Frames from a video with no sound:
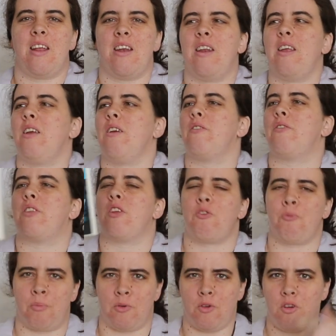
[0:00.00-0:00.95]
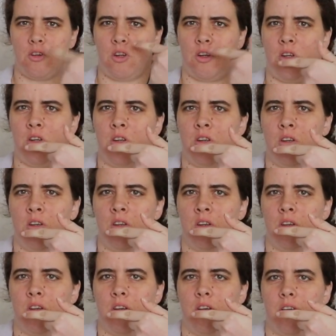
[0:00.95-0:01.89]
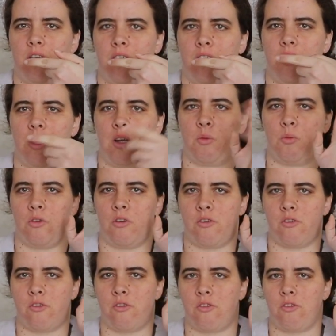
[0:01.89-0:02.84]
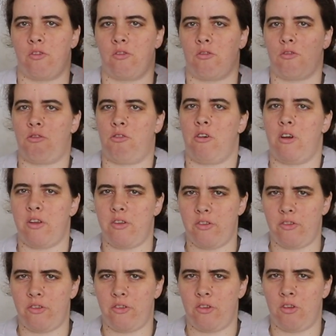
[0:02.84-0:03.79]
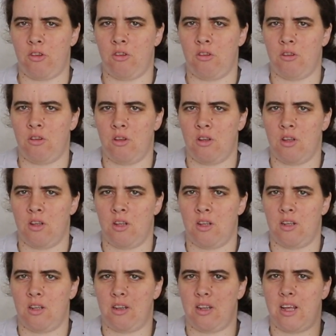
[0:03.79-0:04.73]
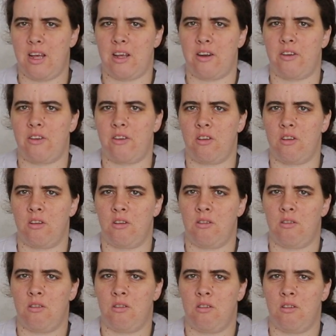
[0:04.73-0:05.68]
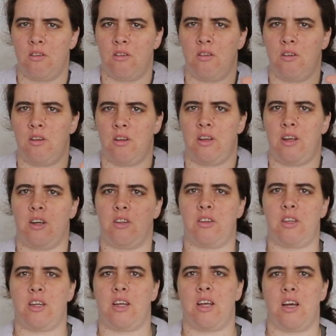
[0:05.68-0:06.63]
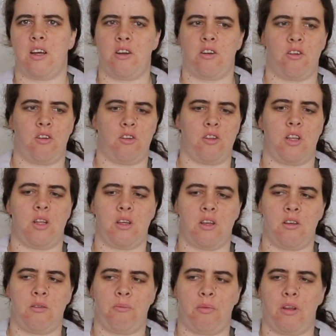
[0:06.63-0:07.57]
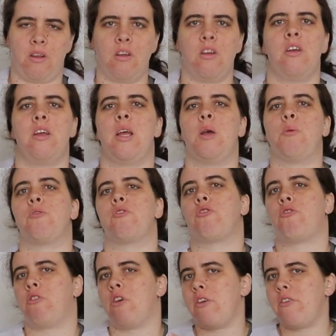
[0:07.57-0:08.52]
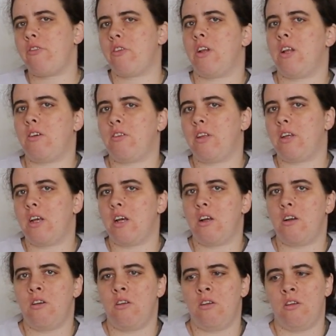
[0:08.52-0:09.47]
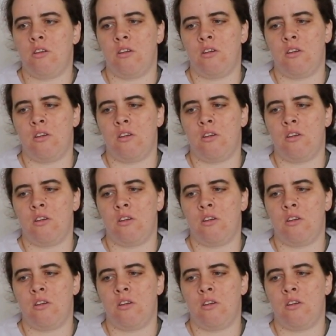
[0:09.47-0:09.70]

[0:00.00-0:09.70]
ending of this book. It was Chris that held the gun on the. It was Chris that held the gun